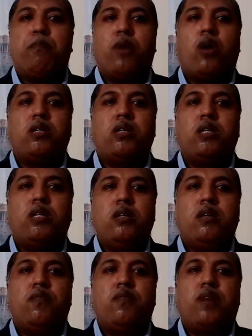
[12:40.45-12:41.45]
brought
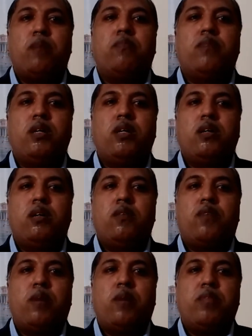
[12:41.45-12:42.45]
from
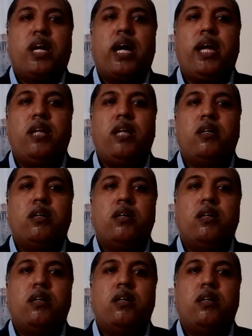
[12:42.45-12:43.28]
the kind